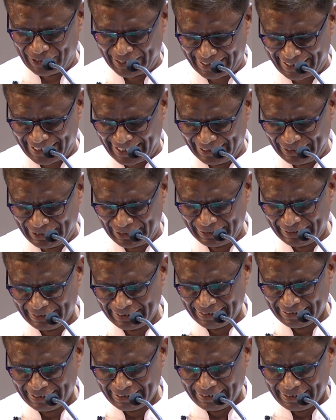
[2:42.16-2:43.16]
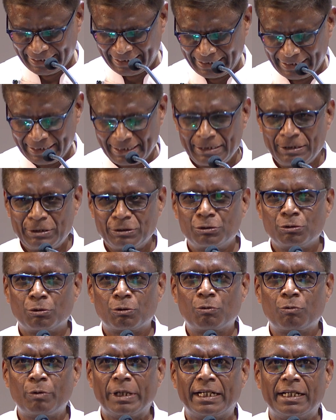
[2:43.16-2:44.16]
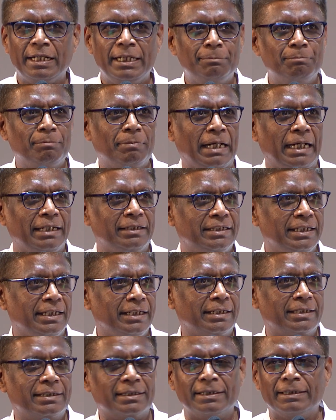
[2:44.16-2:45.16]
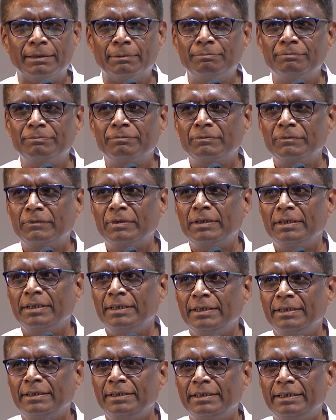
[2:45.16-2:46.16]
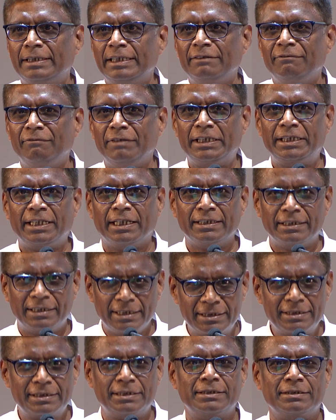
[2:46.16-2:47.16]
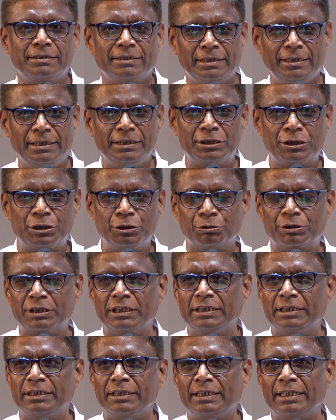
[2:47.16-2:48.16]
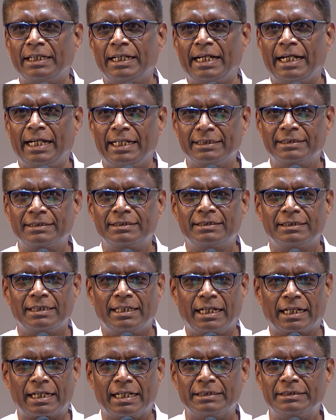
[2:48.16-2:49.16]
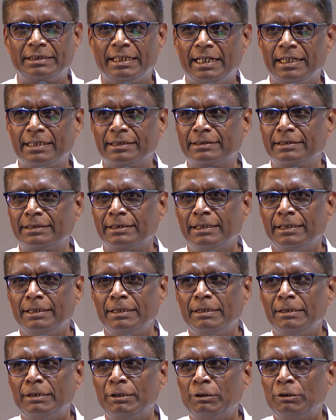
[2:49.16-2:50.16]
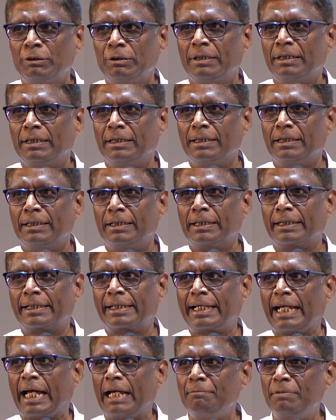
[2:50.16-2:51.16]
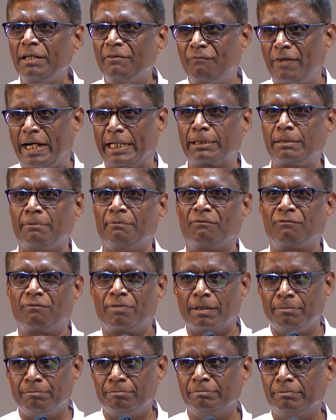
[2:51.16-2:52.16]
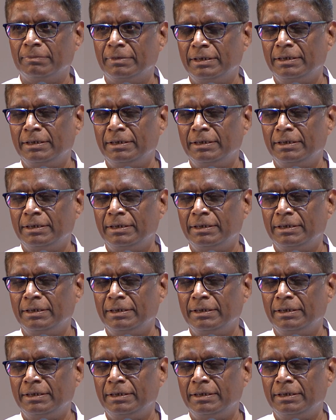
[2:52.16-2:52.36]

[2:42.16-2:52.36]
the stage. So quickly, I think the vision this institution has, ACCASI has, can be fathomed from